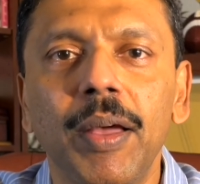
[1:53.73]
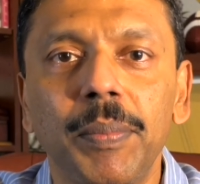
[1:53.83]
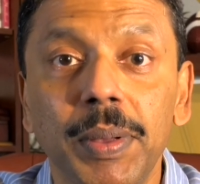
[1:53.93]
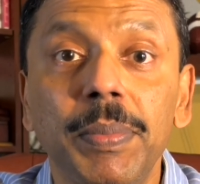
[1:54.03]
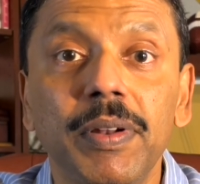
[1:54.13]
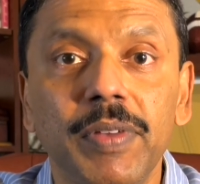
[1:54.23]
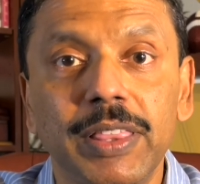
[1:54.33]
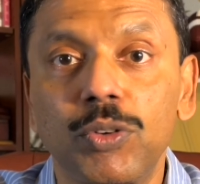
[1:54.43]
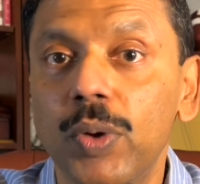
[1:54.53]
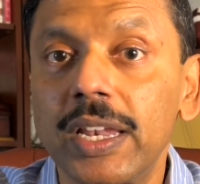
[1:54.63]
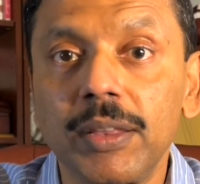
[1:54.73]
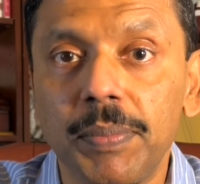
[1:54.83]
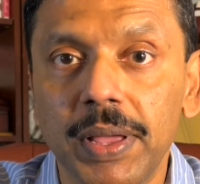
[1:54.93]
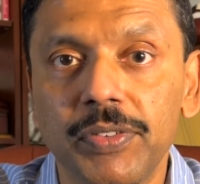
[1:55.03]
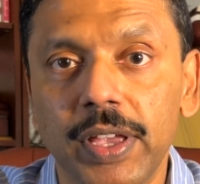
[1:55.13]
people with 20
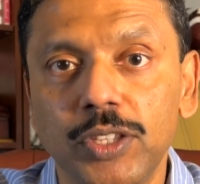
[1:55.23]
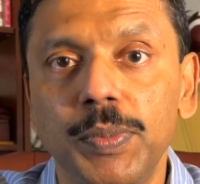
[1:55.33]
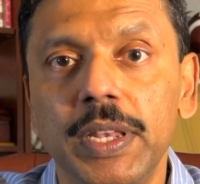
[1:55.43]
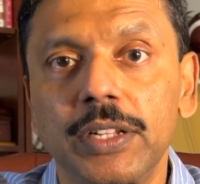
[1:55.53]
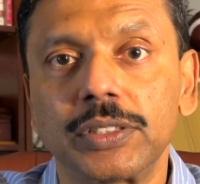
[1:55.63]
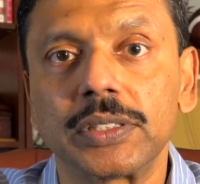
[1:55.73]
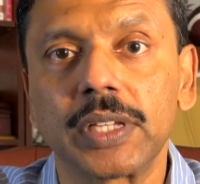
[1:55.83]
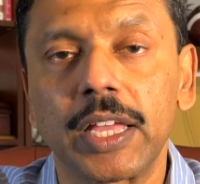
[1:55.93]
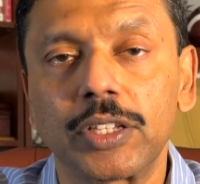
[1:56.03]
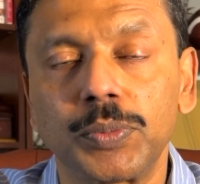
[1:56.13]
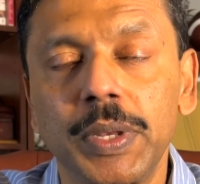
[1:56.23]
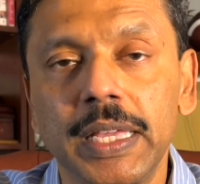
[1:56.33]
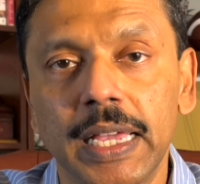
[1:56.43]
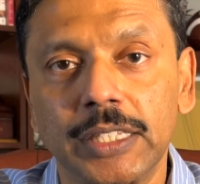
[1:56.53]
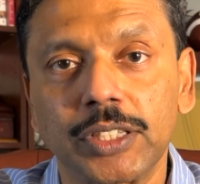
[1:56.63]
plus
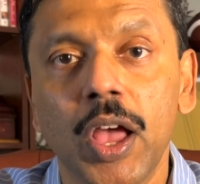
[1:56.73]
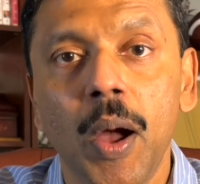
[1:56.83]
experience.